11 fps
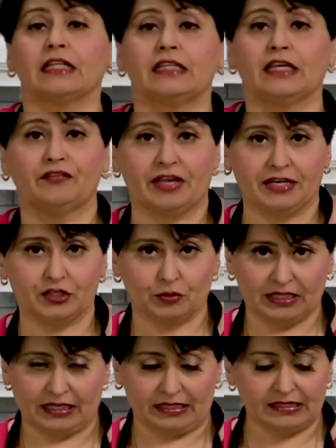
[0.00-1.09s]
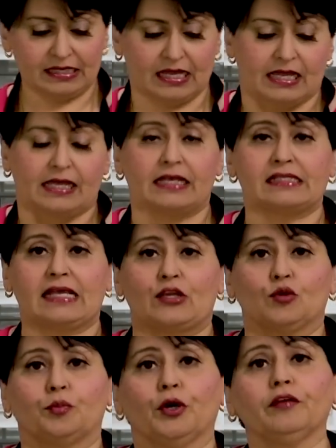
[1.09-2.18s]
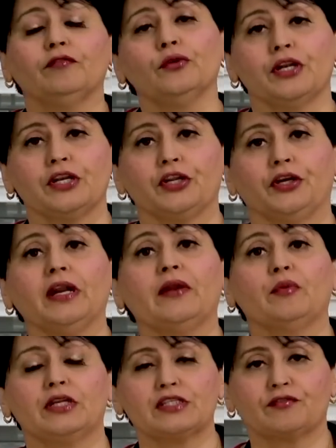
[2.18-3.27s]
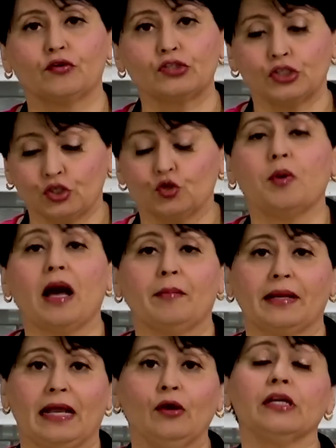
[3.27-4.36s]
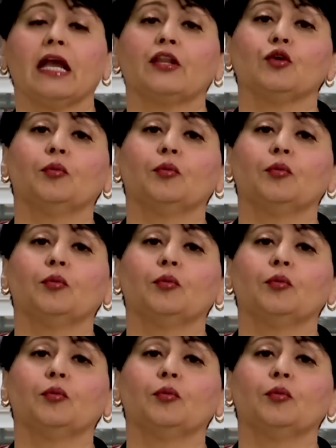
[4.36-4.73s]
the advantage with these is that you put food in here, and when it's frozen, you pop it out and